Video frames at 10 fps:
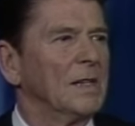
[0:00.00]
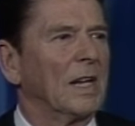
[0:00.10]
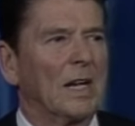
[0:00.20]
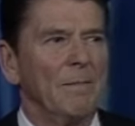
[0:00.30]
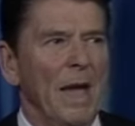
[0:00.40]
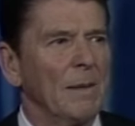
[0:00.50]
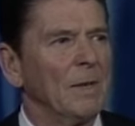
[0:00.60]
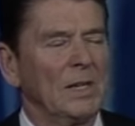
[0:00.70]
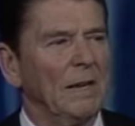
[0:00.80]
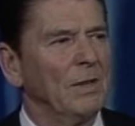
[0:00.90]
The
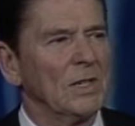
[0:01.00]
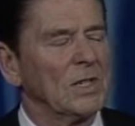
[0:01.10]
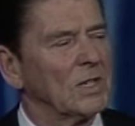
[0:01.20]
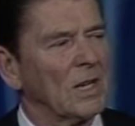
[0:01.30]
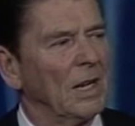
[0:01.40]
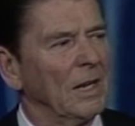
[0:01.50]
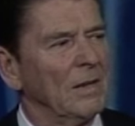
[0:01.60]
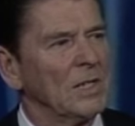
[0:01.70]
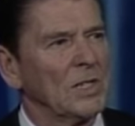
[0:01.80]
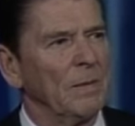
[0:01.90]
commandment given us is clear
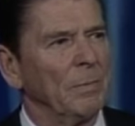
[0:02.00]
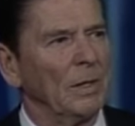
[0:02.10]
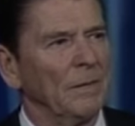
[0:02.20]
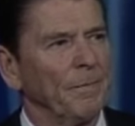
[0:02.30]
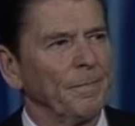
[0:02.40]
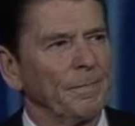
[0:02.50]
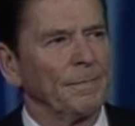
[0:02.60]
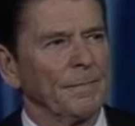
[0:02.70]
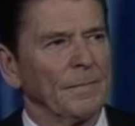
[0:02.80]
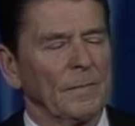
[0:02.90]
and simple.
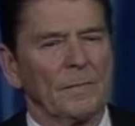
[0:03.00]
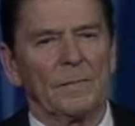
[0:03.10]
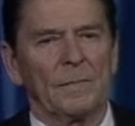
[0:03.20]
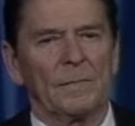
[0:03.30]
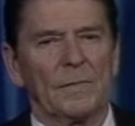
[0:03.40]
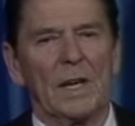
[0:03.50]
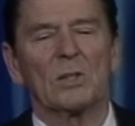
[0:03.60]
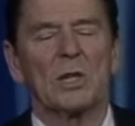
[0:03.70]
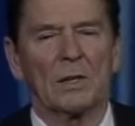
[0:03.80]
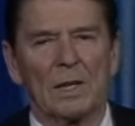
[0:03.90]
Thou
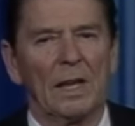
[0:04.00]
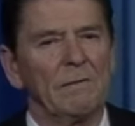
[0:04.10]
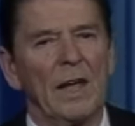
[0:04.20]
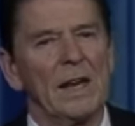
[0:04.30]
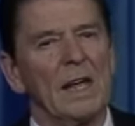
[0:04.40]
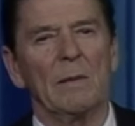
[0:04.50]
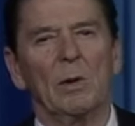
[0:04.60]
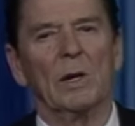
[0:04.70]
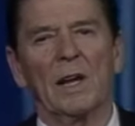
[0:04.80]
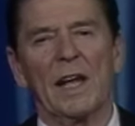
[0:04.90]
shalt love thy
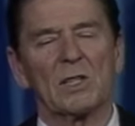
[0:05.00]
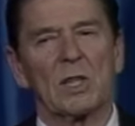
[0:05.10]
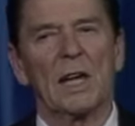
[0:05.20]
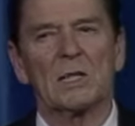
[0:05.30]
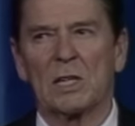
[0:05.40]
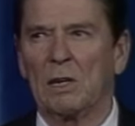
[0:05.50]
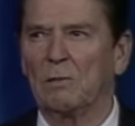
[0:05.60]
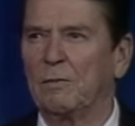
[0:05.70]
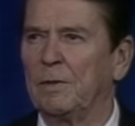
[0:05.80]
neighbor as thyself.